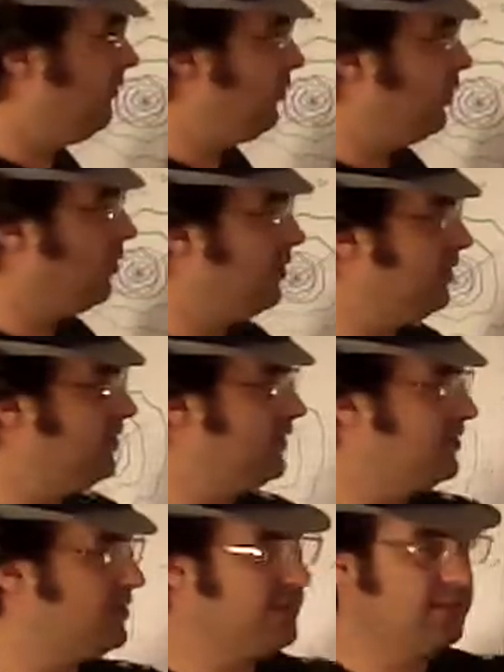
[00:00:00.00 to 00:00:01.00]
for
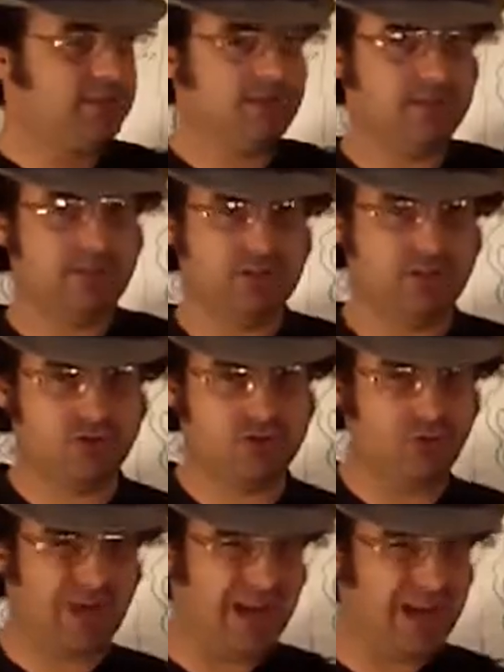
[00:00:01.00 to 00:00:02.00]
this
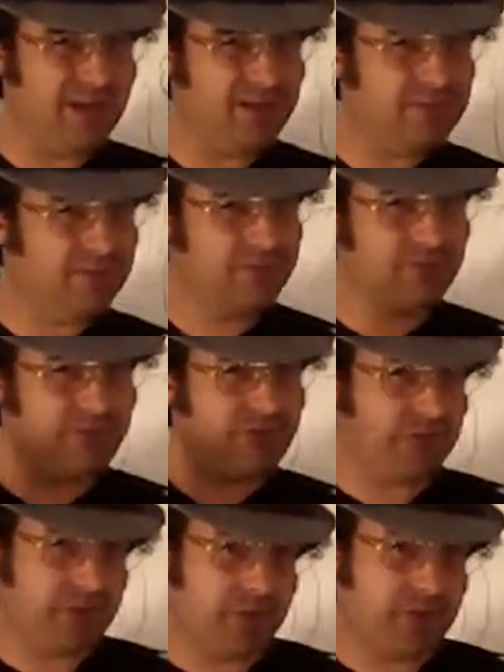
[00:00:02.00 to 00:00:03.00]
drive
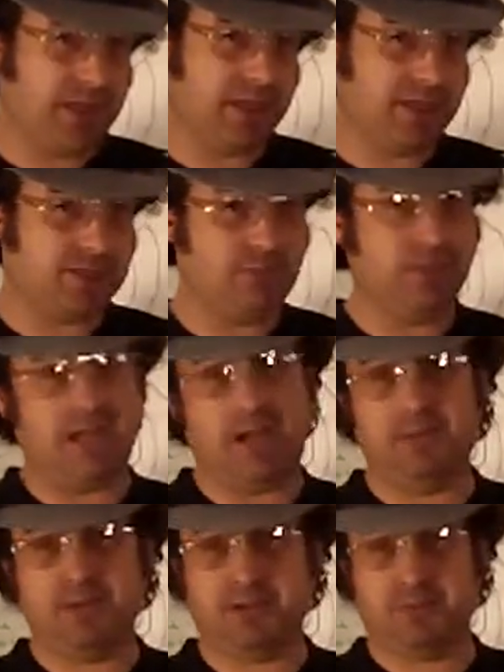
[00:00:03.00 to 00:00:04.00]
theory to be
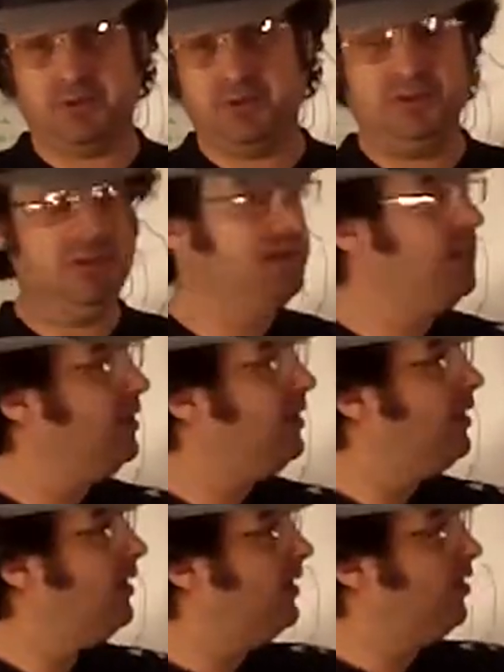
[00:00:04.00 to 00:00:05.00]
applicable,
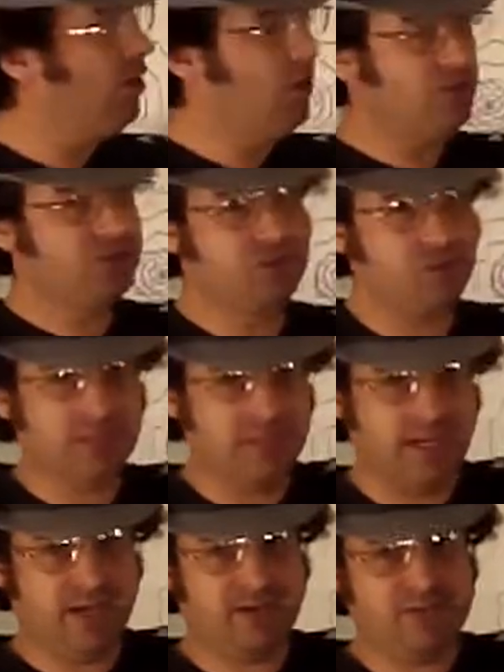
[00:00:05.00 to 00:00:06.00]
also
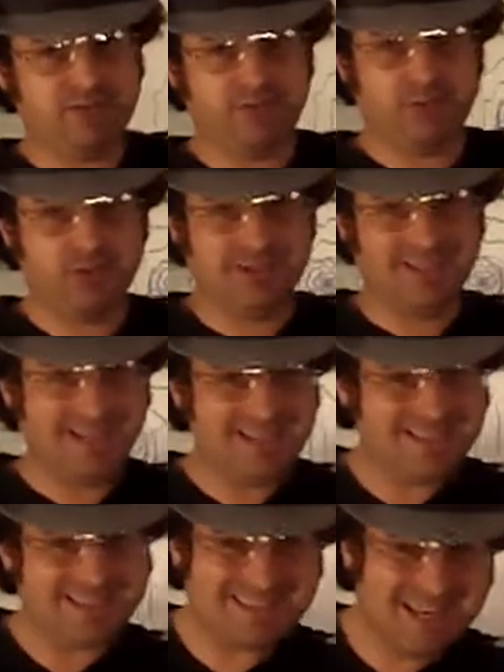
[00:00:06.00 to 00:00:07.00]
allows for
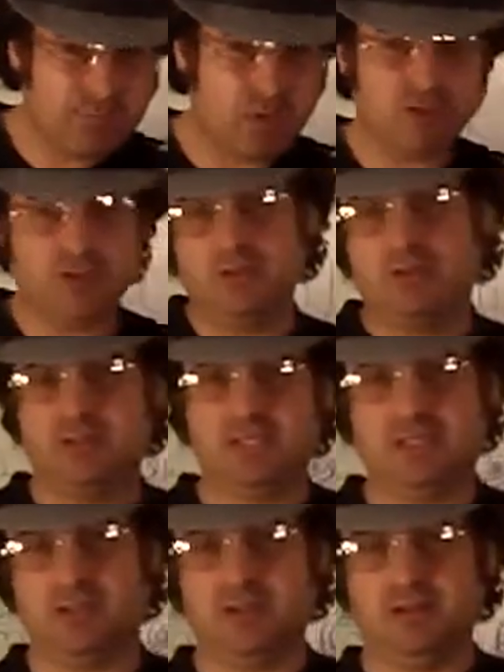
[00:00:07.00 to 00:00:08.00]
Lightsabre
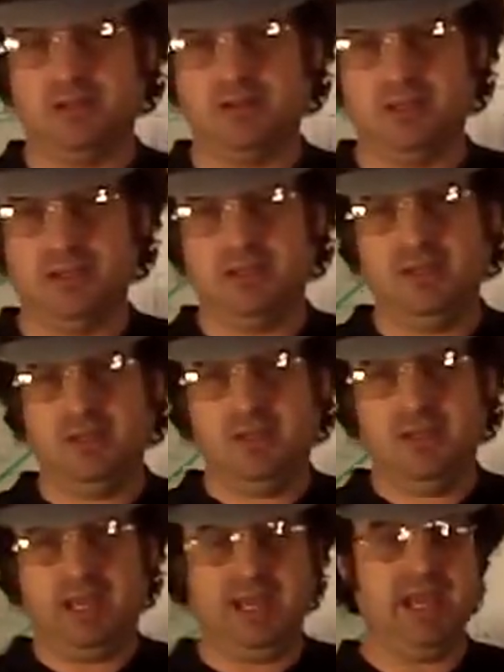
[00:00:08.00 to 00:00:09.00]
technology
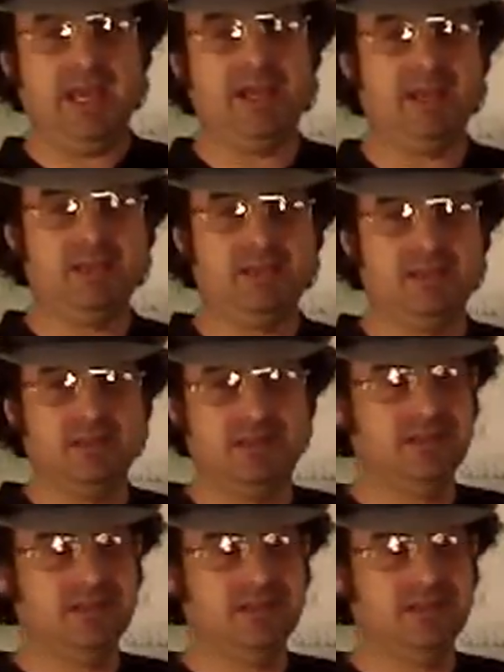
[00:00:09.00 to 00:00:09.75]
and